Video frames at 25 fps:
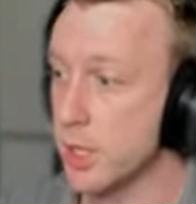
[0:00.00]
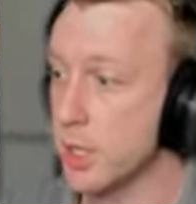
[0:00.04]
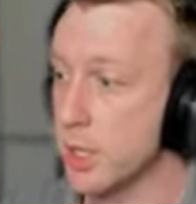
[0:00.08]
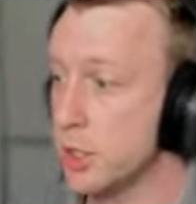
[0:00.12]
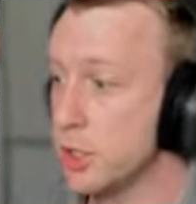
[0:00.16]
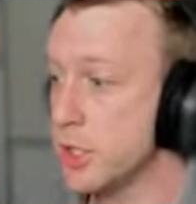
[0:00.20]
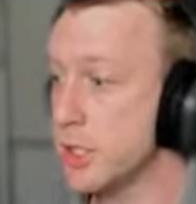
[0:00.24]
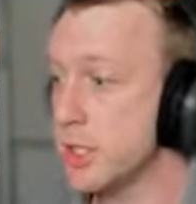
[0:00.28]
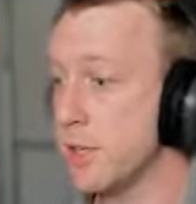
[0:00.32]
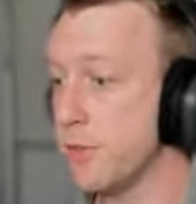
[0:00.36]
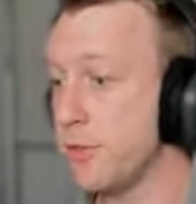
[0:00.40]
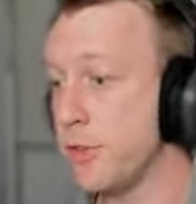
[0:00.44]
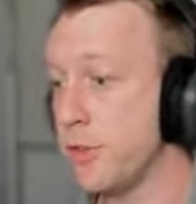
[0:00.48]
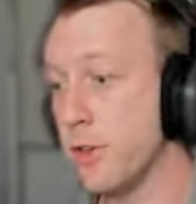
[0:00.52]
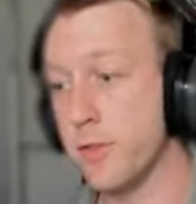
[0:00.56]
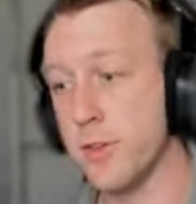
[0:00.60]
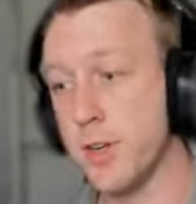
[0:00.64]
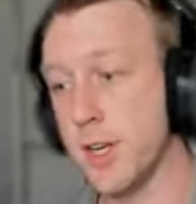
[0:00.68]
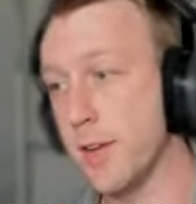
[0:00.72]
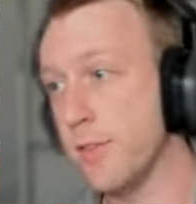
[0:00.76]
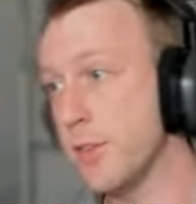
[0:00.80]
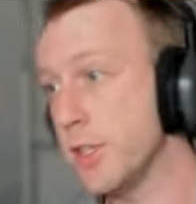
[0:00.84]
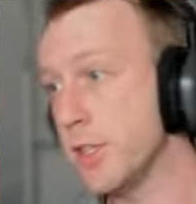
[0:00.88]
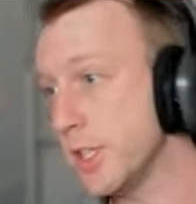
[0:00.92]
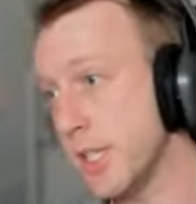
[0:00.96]
Just if you've
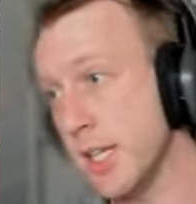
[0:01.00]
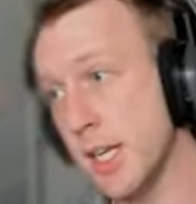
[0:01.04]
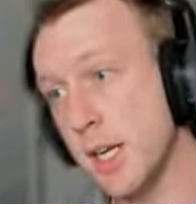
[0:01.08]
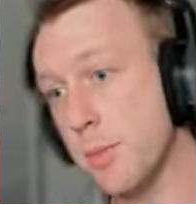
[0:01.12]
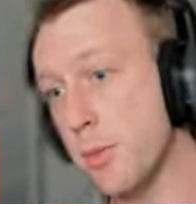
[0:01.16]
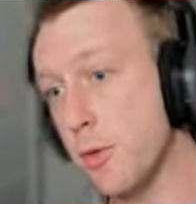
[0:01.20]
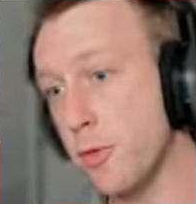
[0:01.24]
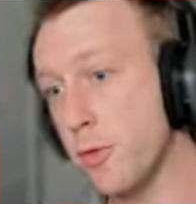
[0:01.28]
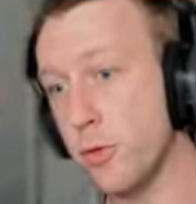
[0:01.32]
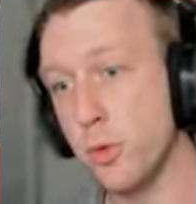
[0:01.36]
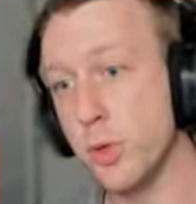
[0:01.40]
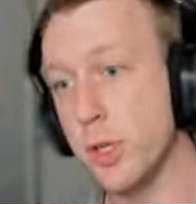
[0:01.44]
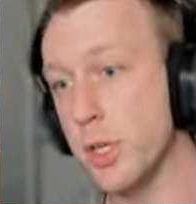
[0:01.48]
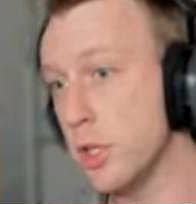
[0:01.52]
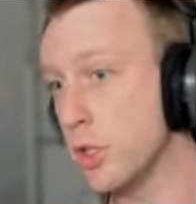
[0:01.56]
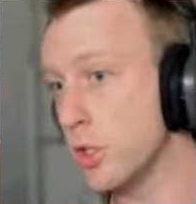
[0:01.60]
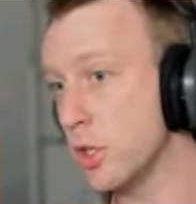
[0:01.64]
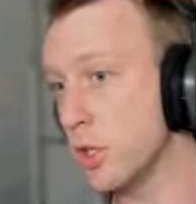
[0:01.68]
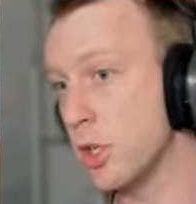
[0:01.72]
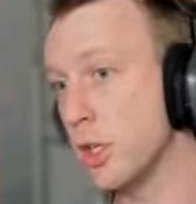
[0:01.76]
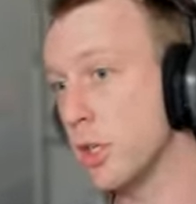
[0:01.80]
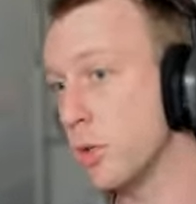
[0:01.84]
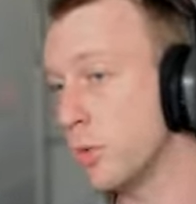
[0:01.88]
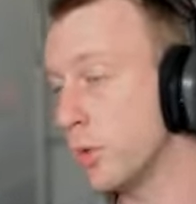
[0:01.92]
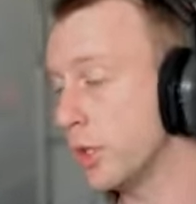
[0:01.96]
never seen it before, you
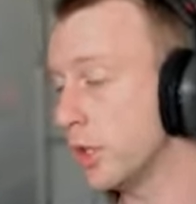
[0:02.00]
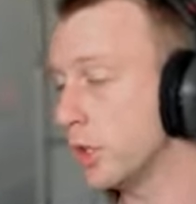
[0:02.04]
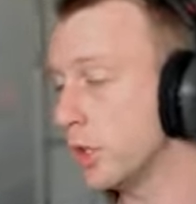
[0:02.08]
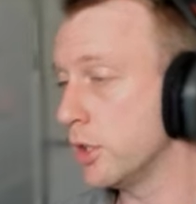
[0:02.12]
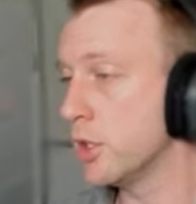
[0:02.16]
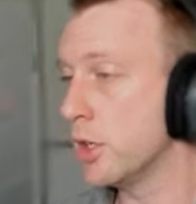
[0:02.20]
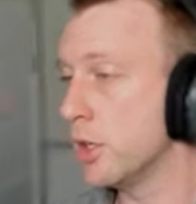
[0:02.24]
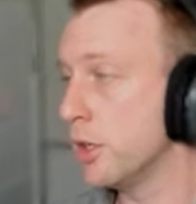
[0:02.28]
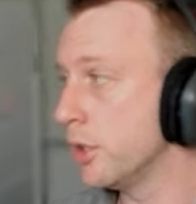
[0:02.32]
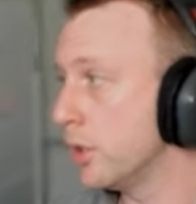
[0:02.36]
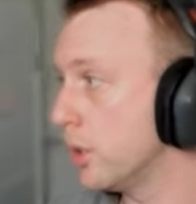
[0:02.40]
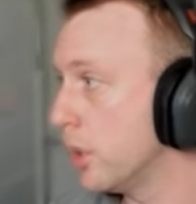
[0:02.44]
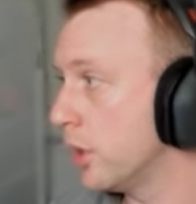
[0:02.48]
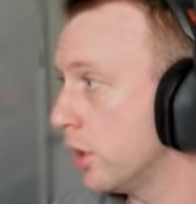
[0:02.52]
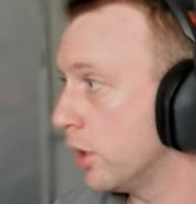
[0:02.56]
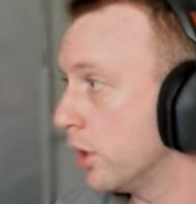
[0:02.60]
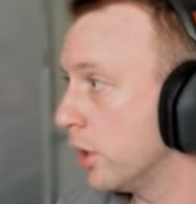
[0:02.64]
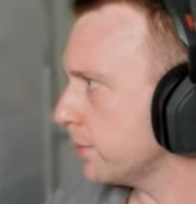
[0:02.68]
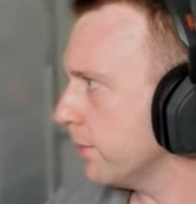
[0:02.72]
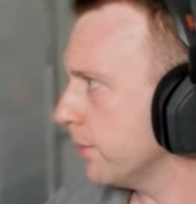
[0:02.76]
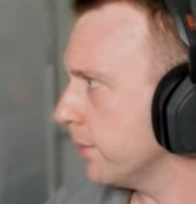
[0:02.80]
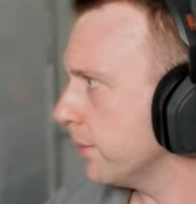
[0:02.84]
don't know what you don't know.